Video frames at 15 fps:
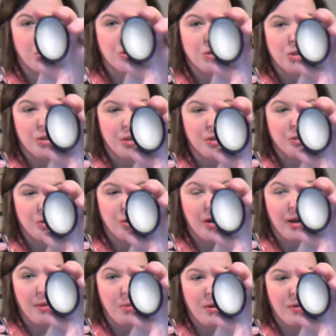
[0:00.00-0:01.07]
sugar
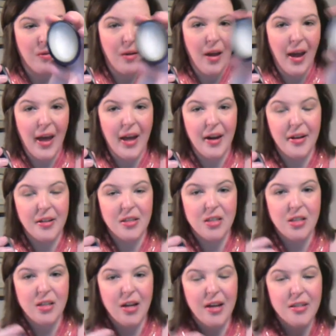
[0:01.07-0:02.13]
scrub, and it
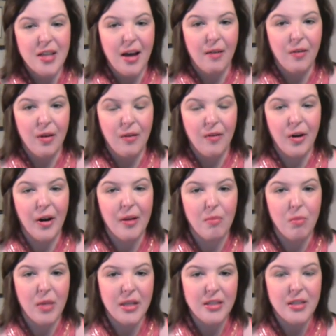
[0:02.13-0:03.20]
does have a very
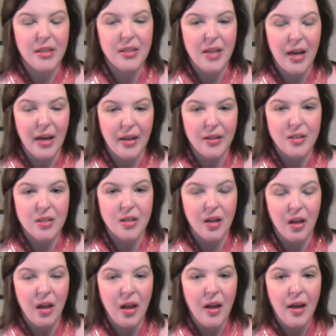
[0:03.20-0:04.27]
minty taste
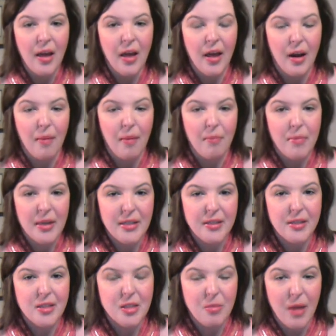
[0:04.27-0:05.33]
and a minty
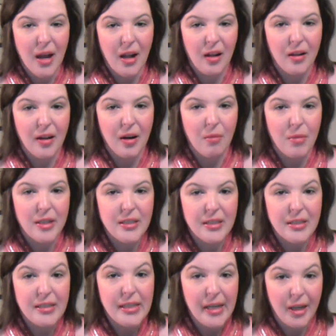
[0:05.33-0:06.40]
smell and a minty
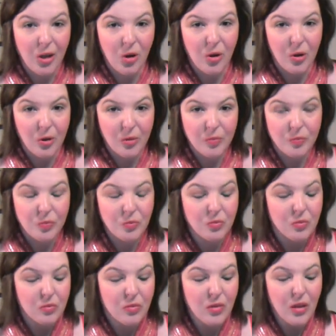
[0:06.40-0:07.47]
tingle.
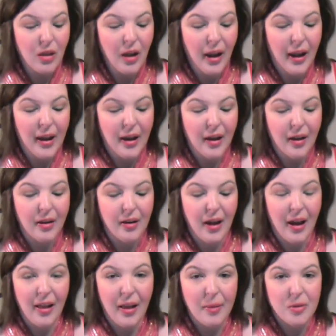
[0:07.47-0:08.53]
And
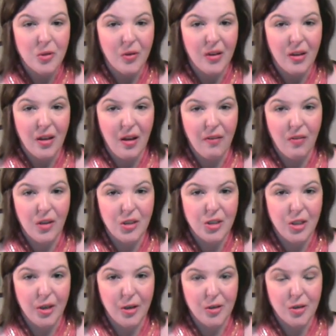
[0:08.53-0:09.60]
I absolutely love this
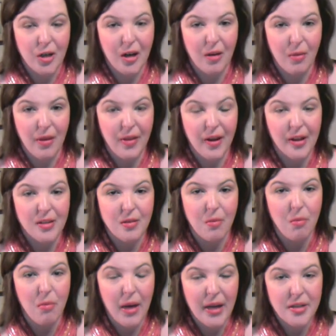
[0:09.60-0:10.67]
sugar scrub. I think it's
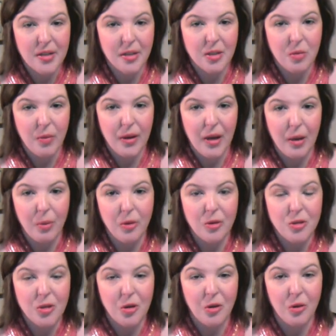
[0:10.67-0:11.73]
amazing to be able
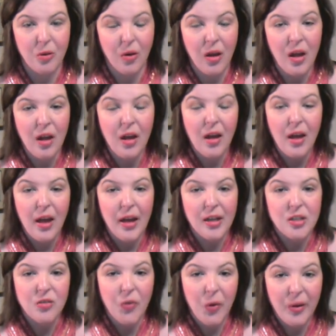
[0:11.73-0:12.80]
to
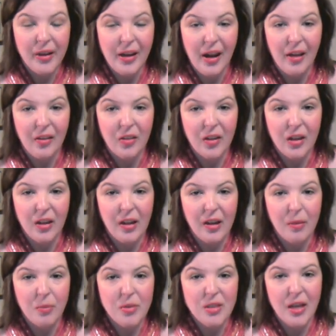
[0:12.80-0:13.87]
exfoliate the
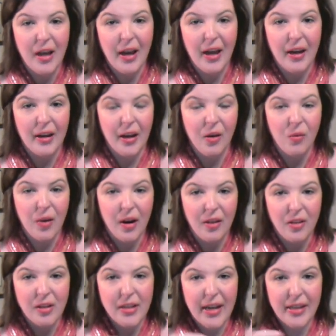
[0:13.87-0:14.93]
lips and get rid of the
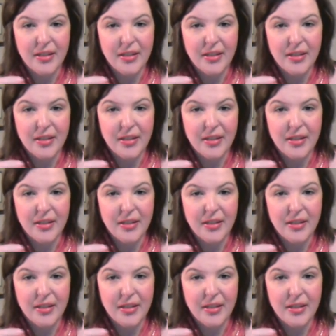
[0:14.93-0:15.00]
dead